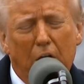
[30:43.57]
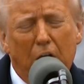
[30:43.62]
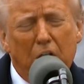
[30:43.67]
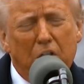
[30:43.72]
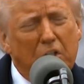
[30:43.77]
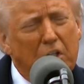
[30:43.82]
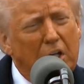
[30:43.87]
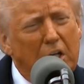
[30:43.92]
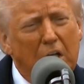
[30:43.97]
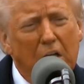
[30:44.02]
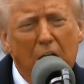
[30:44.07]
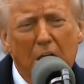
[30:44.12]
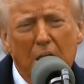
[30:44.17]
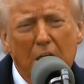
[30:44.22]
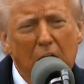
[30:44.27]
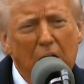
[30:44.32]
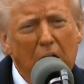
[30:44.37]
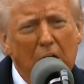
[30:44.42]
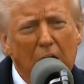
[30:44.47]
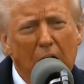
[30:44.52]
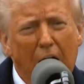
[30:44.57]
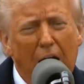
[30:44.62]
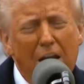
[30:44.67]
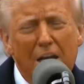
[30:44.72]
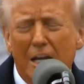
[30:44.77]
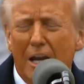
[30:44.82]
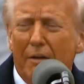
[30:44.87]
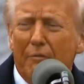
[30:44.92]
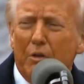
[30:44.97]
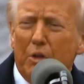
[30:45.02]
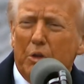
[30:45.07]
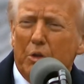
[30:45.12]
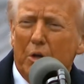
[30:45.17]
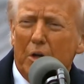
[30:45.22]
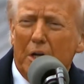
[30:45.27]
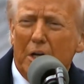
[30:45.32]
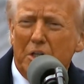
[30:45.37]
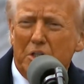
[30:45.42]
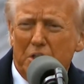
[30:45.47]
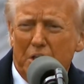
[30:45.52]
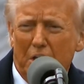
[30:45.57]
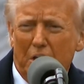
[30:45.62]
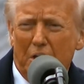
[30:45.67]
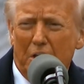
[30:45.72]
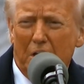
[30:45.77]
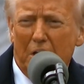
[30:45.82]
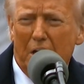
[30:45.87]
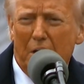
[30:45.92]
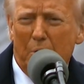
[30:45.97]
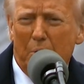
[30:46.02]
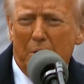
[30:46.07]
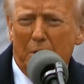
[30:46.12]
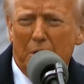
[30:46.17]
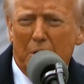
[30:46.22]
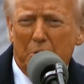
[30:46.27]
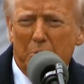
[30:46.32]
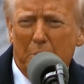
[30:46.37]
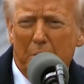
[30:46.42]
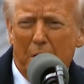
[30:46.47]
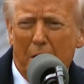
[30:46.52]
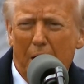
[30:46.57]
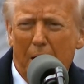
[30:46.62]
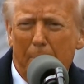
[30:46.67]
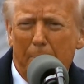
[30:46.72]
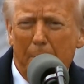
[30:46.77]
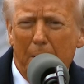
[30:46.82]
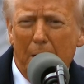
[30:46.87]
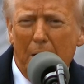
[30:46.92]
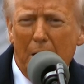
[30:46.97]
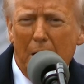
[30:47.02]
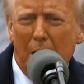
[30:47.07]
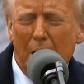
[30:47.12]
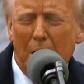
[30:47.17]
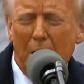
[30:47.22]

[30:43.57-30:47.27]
He said, I never thought I'd see the day when this would happen,